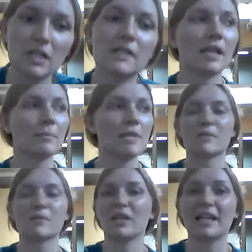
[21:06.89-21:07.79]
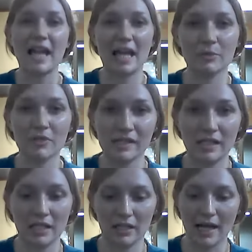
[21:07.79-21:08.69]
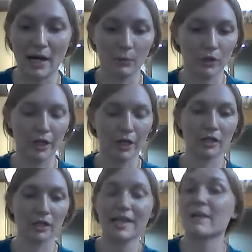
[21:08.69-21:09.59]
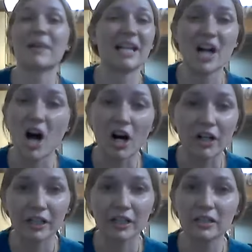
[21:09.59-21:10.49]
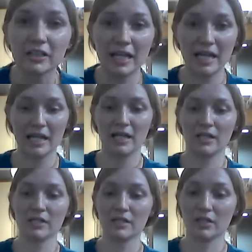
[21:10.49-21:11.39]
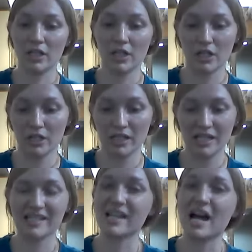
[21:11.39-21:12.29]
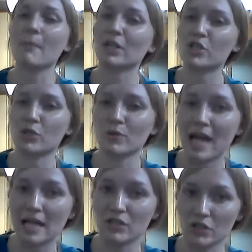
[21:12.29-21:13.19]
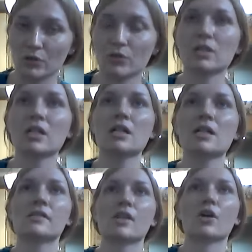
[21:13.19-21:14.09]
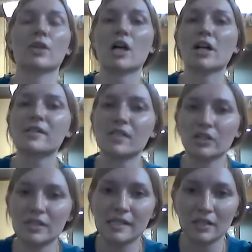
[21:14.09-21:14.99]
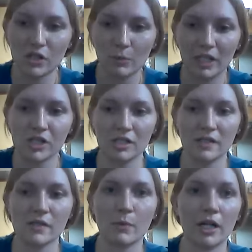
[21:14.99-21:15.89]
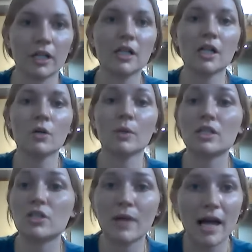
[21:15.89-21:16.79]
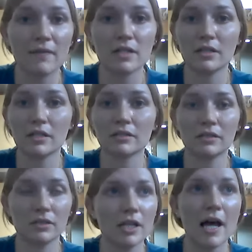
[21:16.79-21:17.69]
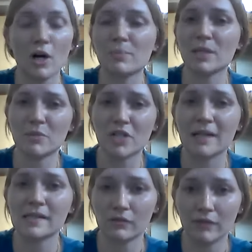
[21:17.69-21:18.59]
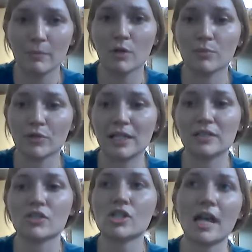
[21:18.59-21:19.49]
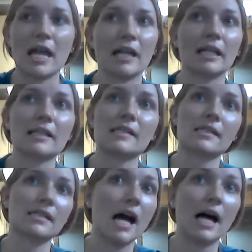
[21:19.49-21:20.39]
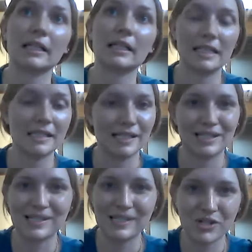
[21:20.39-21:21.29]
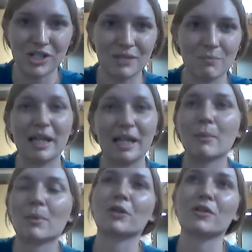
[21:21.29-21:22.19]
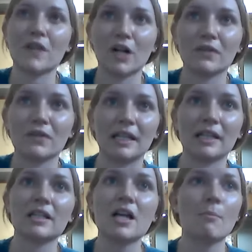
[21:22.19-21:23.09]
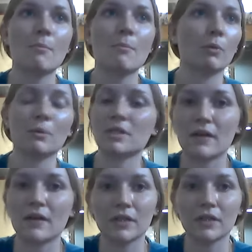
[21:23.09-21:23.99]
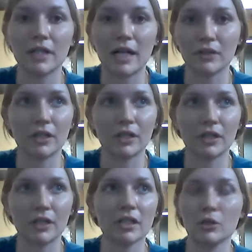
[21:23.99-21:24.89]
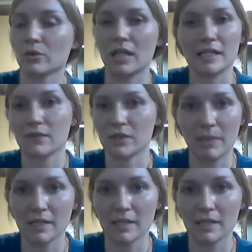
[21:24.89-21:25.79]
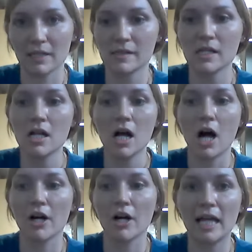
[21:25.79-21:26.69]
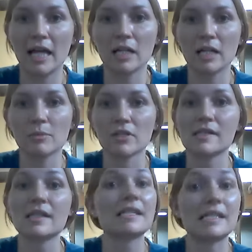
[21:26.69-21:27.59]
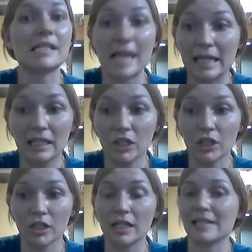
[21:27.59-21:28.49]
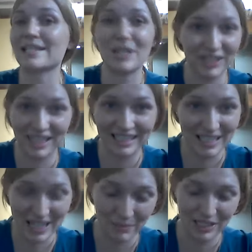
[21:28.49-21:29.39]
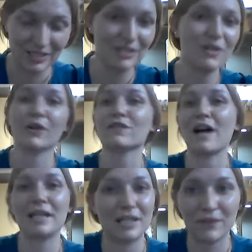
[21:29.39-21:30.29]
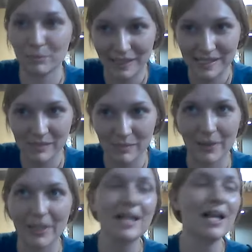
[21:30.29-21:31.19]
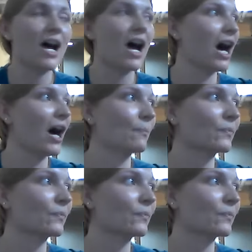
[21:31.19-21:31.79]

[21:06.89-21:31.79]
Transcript: Sometimes we get animals in that were hit by a car and there is not much you can do. So there are certain situations where we do have to help them cross the rainbow bridge, and it's not an easy decision and many people are involved in it, but we would never ever euthanize for space. Our animals stay here until they get adopted or find a different placement.